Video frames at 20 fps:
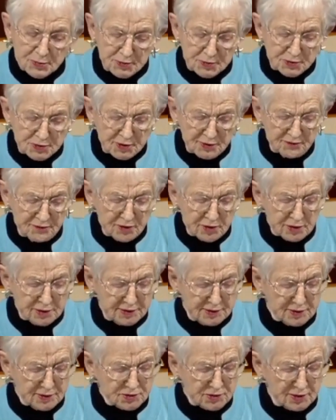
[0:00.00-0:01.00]

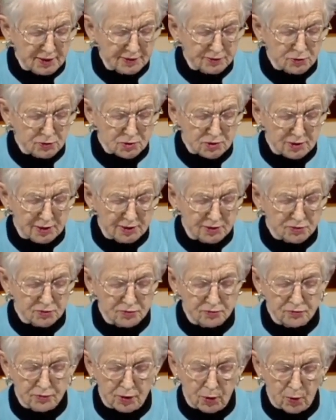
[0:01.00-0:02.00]
Specifically, this
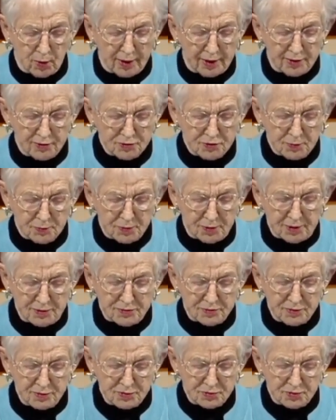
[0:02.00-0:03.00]
legislation requires the
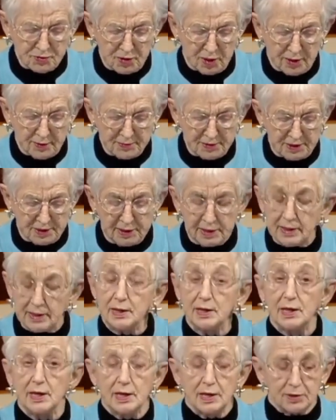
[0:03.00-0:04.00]
President's
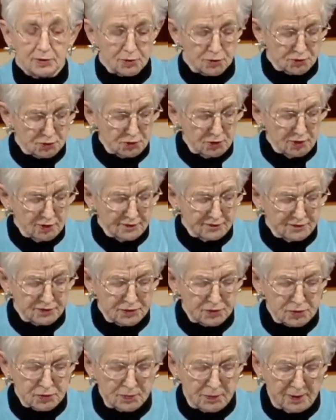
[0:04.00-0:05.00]
nominee to serve
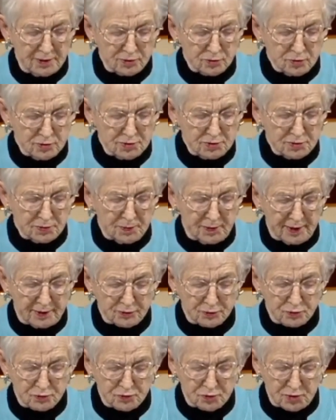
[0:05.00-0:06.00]
as the Special
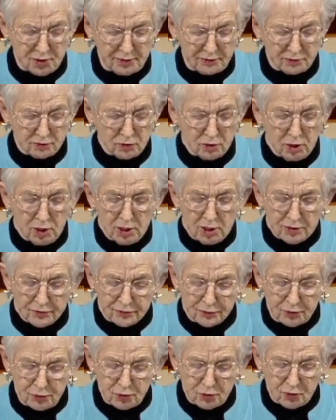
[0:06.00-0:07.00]
Inspector General
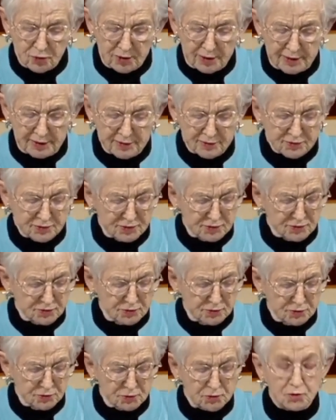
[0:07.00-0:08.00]
for Ukraine
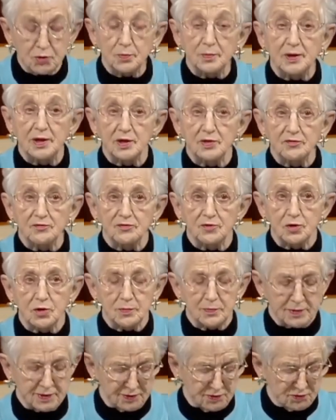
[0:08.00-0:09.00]
assistance to be
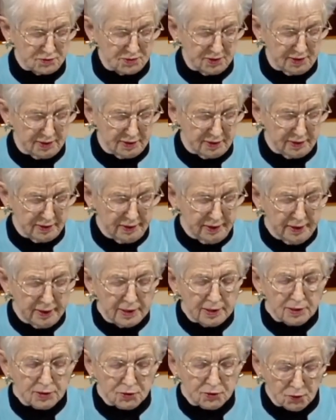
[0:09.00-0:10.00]
confirmed by the Senate.
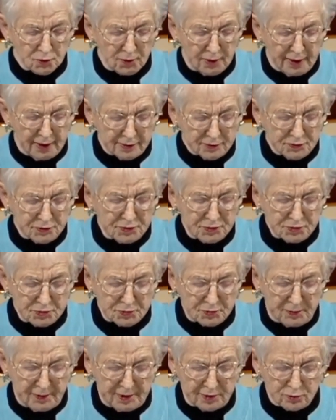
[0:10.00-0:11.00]
Direct
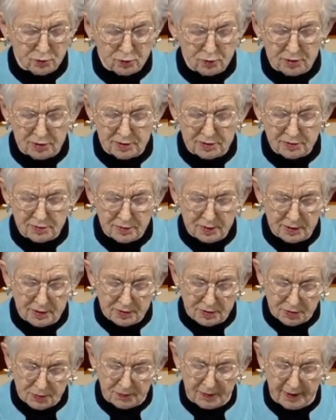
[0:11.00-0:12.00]
the Special
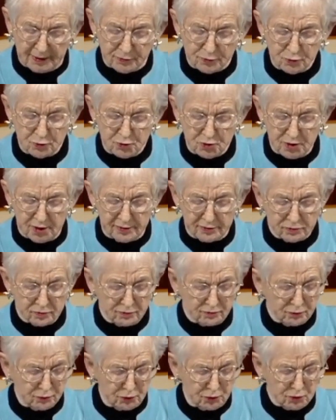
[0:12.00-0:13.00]
Inspector
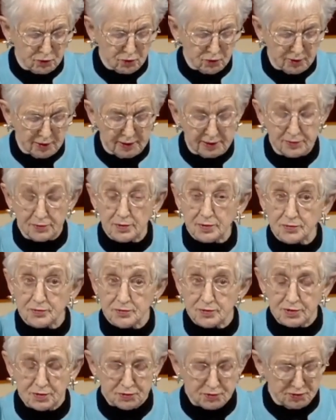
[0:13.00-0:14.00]
General for Ukraine
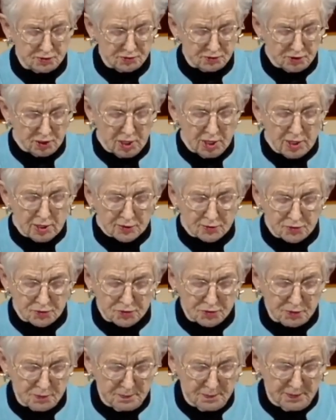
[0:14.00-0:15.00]
assistance
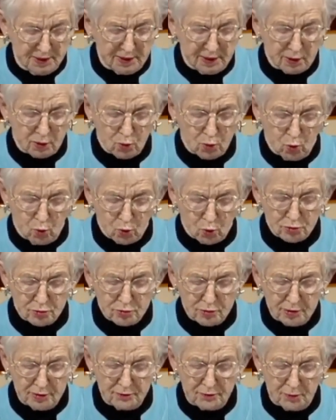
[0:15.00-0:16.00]
to submit
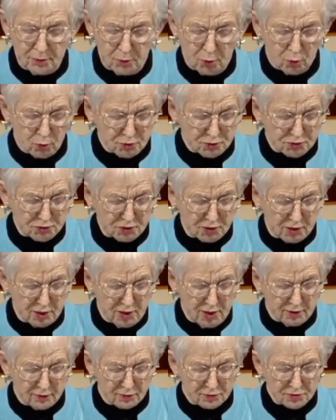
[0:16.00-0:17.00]
quarterly reports to
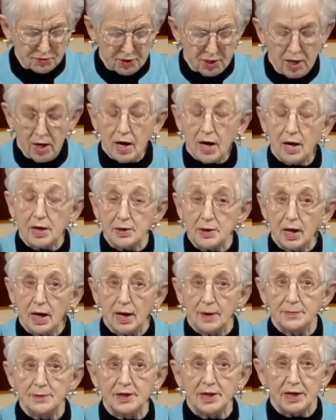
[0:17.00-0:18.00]
Congress on
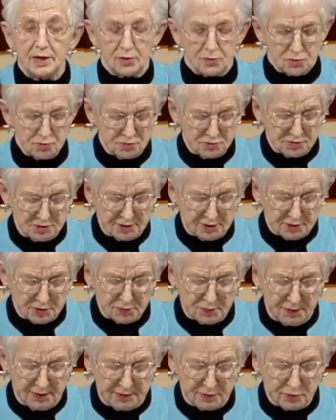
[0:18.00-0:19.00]
obligations and
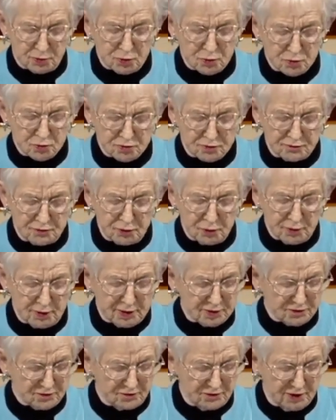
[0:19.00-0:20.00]
expenditures of
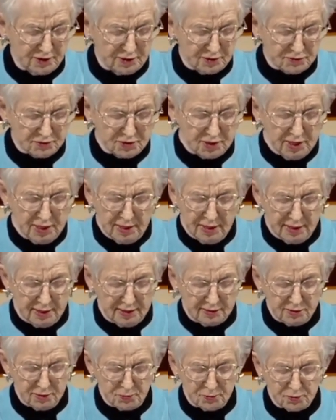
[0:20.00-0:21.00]
U.S. funds
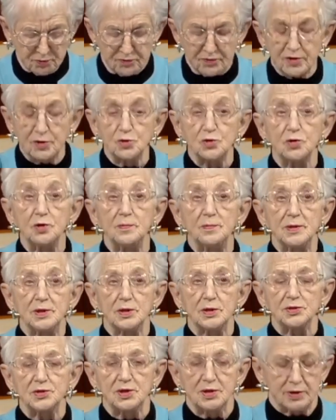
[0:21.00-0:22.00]
and the provision of
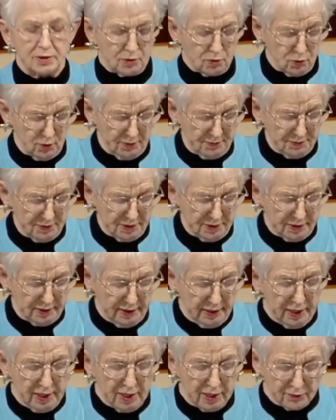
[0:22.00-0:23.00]
military equipment.
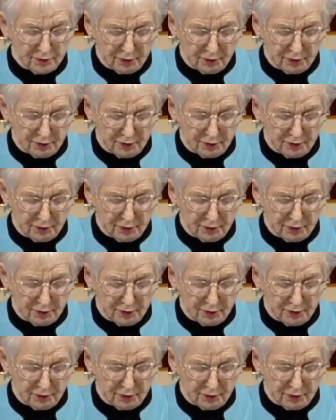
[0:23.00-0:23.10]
